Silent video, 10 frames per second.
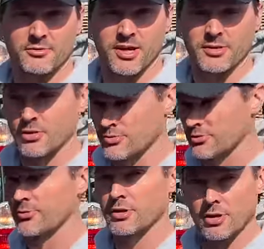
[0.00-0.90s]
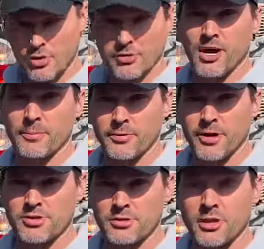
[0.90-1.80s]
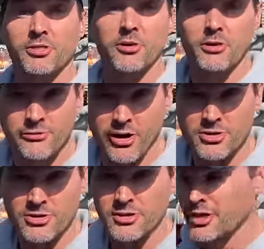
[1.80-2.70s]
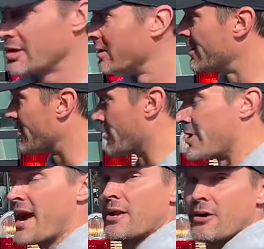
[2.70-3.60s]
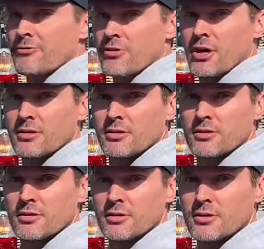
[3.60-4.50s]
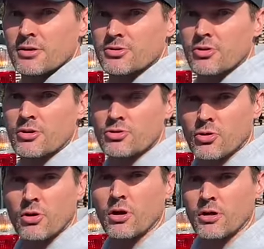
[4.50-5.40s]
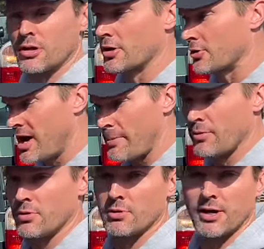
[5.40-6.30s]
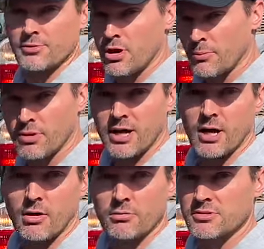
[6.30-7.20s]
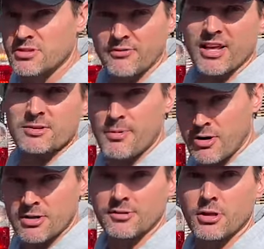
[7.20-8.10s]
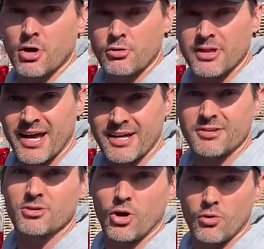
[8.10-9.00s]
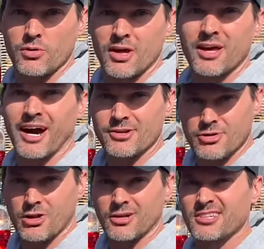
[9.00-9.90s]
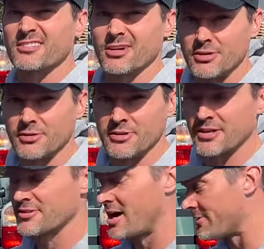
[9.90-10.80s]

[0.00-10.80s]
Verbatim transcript: right? Those are for the loader operation. The third function, ran up front, so you control a grapple, hydraulic plow, stuff that's mounted on the loader that has its own hydraulic cylinder that's on